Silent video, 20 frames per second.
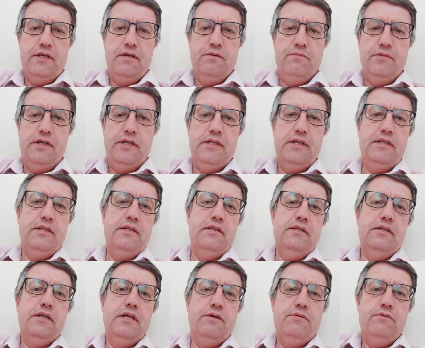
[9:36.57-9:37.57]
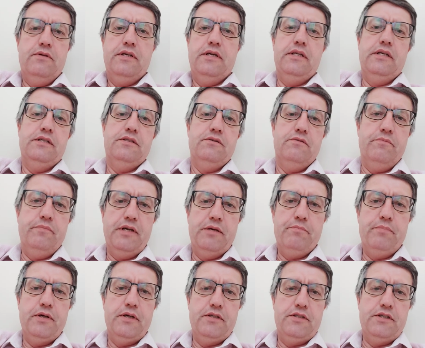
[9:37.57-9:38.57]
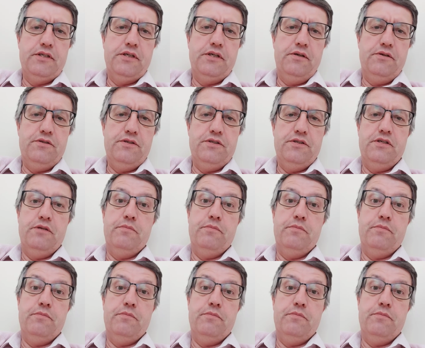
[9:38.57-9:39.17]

and we didn't go on any sort of big persecutions